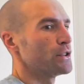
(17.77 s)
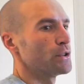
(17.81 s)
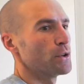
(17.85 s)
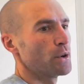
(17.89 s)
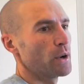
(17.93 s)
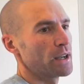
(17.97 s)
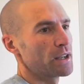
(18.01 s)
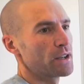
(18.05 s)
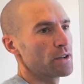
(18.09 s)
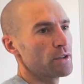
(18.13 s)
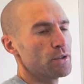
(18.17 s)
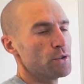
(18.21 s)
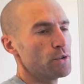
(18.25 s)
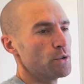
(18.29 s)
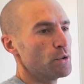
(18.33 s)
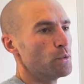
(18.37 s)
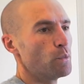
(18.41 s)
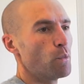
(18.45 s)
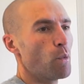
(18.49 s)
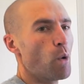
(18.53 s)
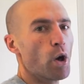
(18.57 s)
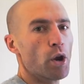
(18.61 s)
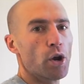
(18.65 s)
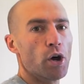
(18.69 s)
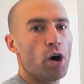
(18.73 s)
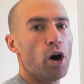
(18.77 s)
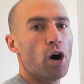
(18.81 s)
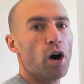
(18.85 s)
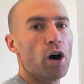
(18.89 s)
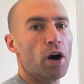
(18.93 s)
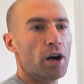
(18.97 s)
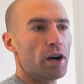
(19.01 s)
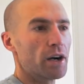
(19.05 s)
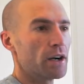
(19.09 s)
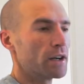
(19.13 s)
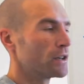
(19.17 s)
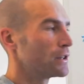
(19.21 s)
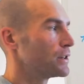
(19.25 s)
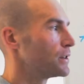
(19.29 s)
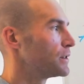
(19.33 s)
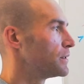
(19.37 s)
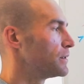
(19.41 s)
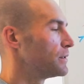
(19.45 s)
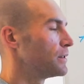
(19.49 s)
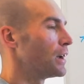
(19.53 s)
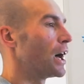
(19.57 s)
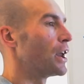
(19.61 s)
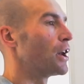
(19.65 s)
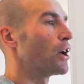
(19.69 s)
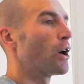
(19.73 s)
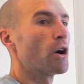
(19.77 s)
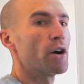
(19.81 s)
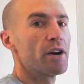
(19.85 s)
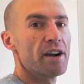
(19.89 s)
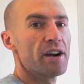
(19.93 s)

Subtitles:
to, I could do 1 hour, an hour